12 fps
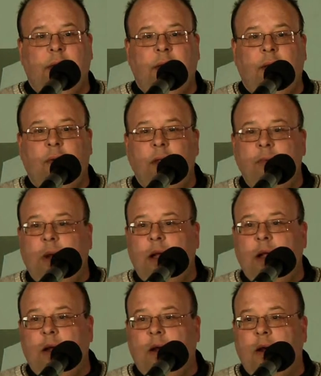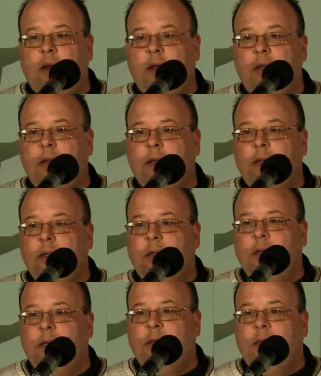Not only my heart,
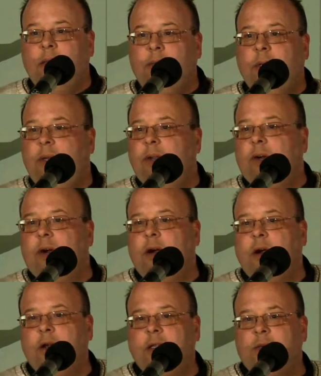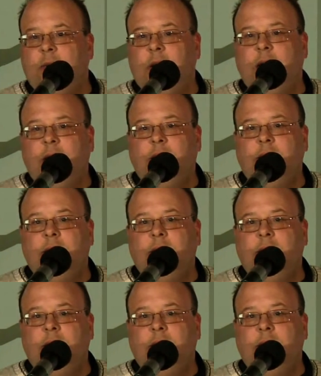but your heart as well.